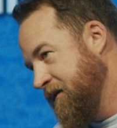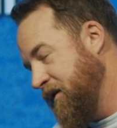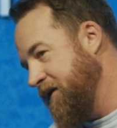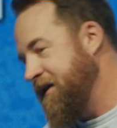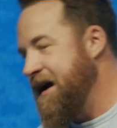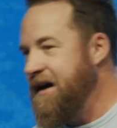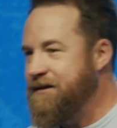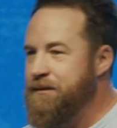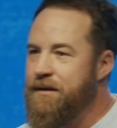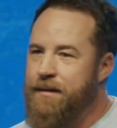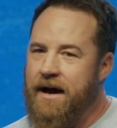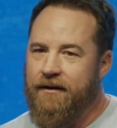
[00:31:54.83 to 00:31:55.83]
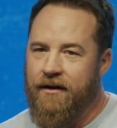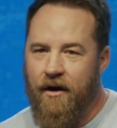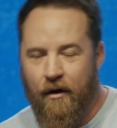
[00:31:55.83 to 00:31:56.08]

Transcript: What if they asked me about